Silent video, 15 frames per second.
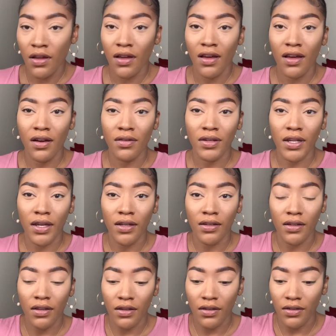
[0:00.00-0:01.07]
I don't like
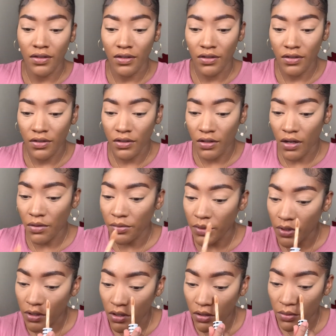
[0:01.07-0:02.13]
that. I'm gonna
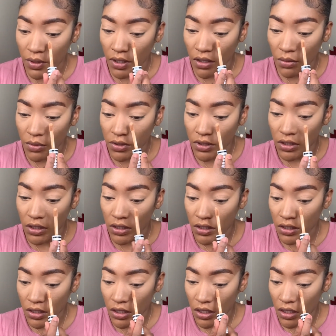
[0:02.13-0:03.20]
go in with just
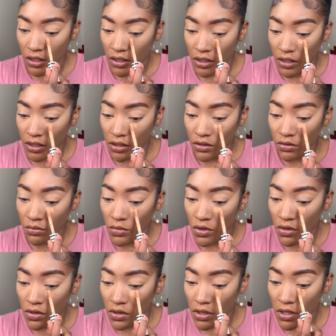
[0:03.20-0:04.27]
a little
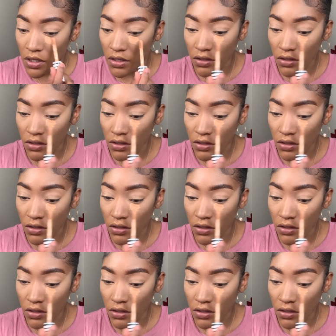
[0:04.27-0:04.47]
more.